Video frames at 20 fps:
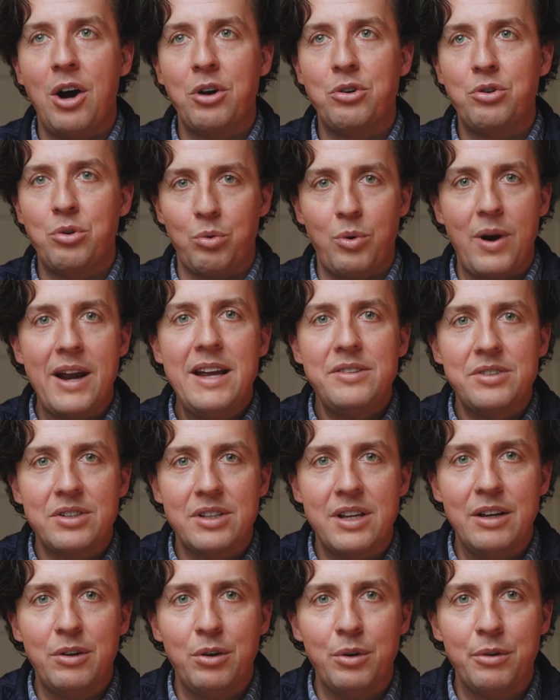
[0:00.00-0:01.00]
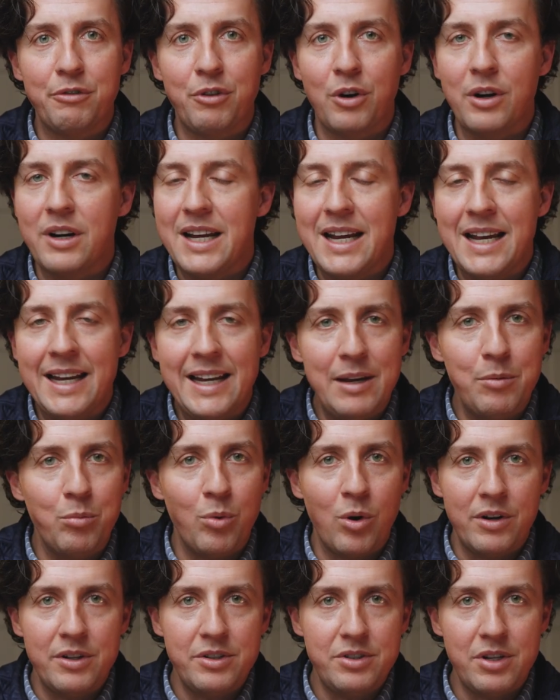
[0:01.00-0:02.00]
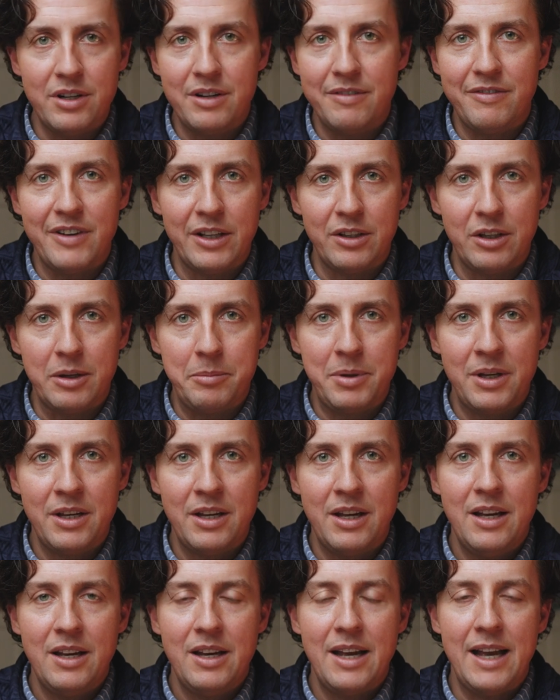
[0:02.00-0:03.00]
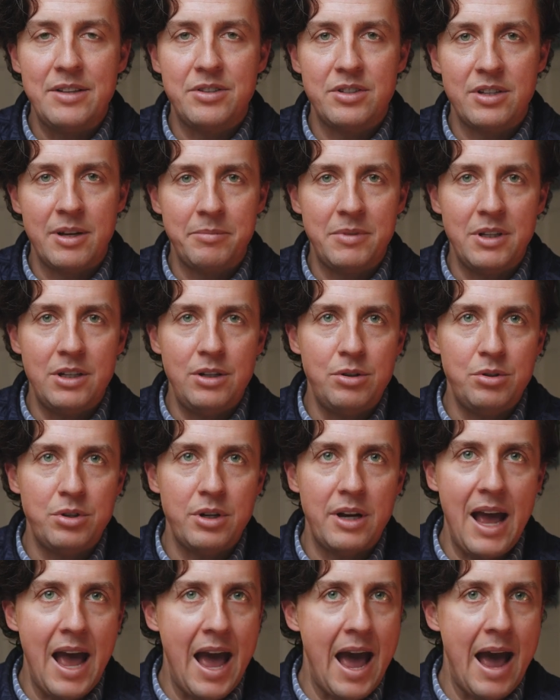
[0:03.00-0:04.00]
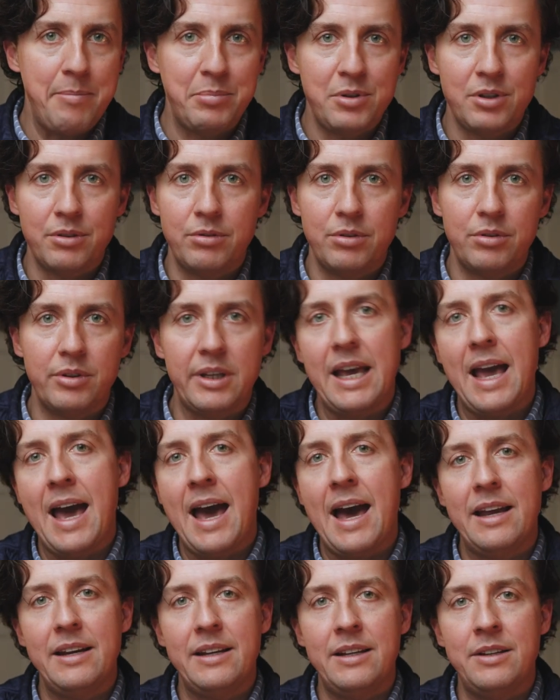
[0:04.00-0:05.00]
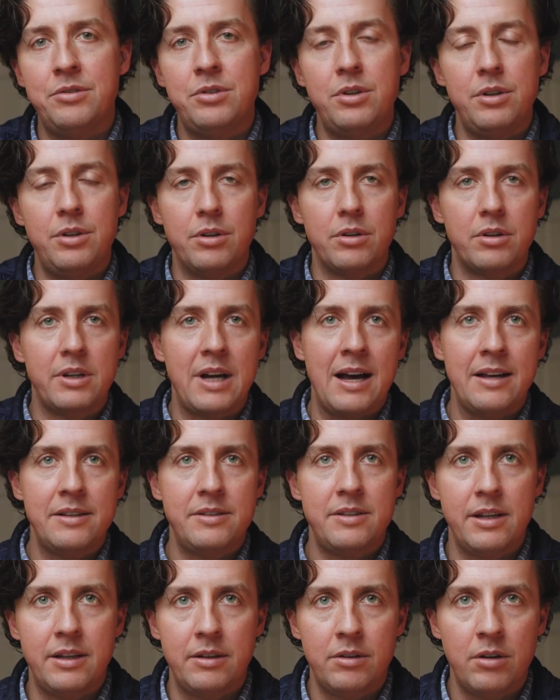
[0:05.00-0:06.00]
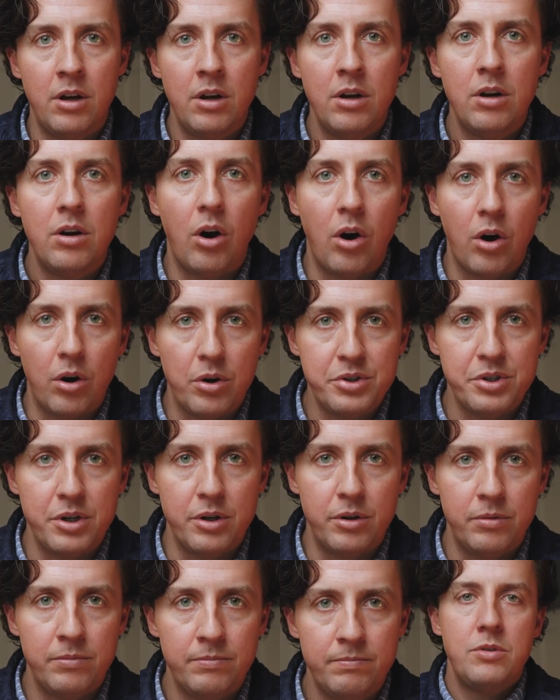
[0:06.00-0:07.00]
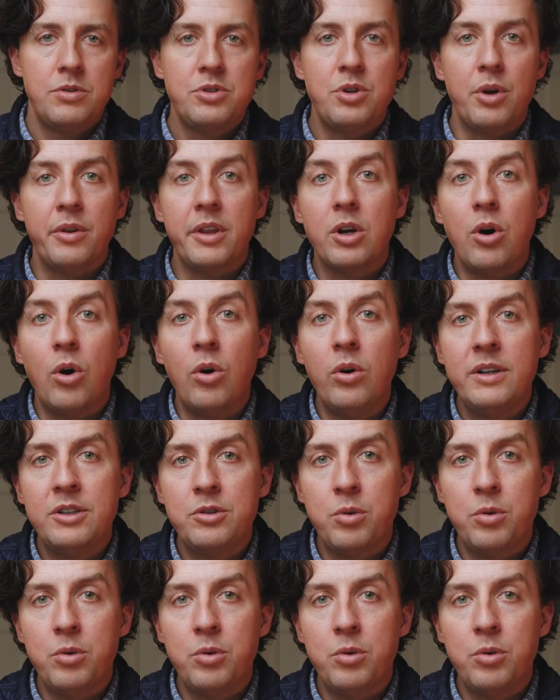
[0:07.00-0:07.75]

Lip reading: great skill for anyone to develop and something you should absolutely add into your content arsenal. So the goal in